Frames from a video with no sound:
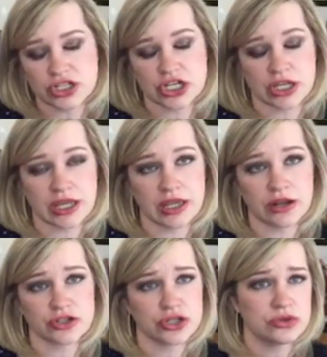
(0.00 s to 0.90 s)
chicken
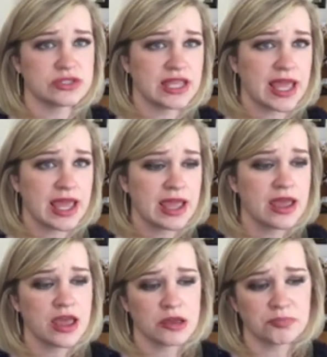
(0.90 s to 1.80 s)
on Tuesday,
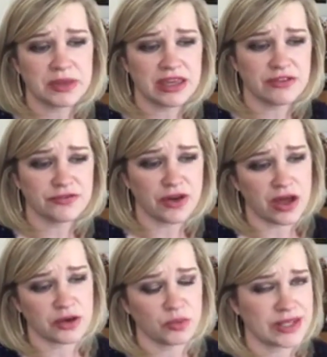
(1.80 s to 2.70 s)
beef
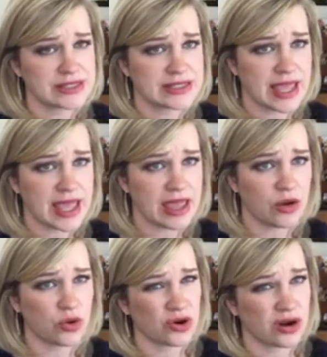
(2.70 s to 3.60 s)
on Wednesday,
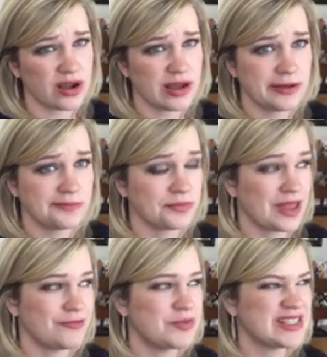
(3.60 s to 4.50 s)
or
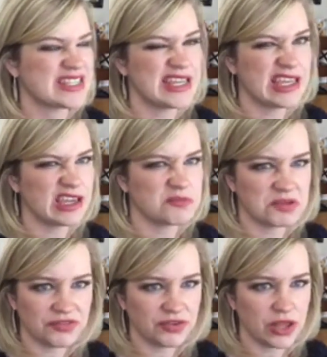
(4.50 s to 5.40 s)
I've been sneaking in
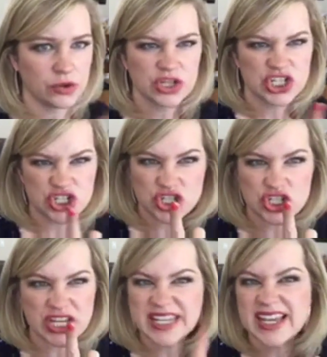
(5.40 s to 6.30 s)
buffalo.
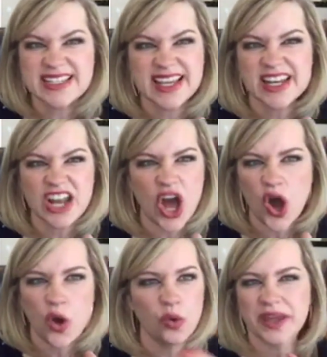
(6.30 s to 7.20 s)
She doesn't
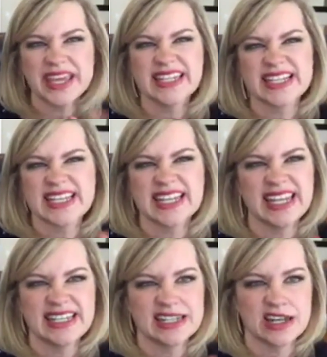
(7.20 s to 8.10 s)
know. He doesn't
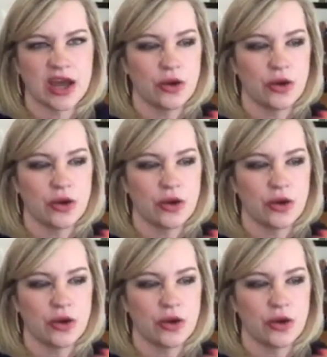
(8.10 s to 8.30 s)
need to know.